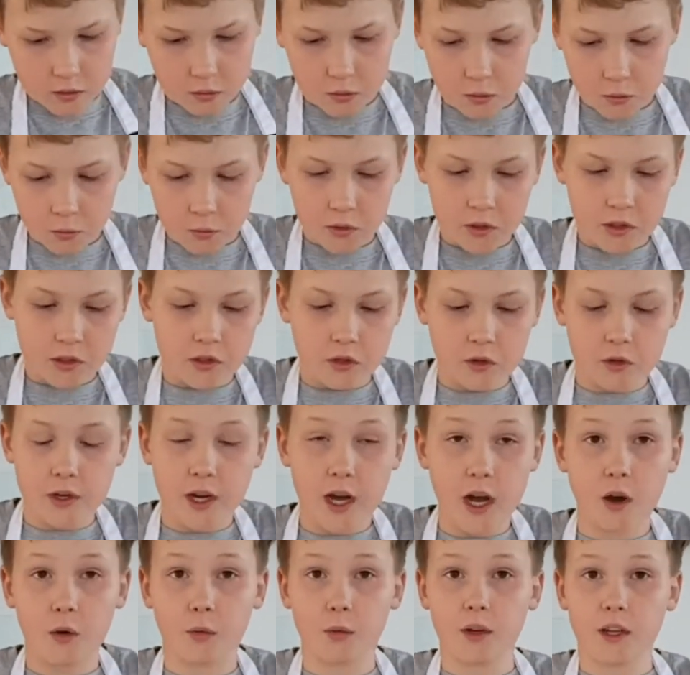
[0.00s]
So what we want to do
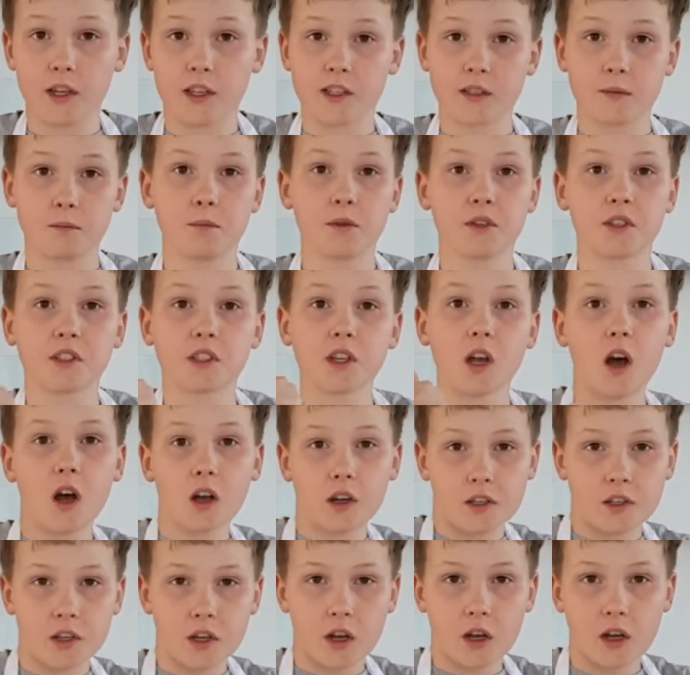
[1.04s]
now, we need some
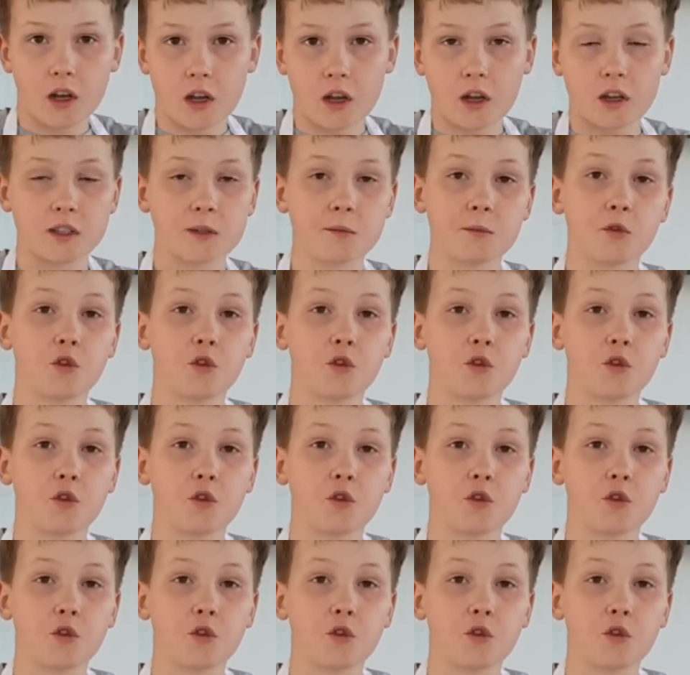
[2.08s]
passata,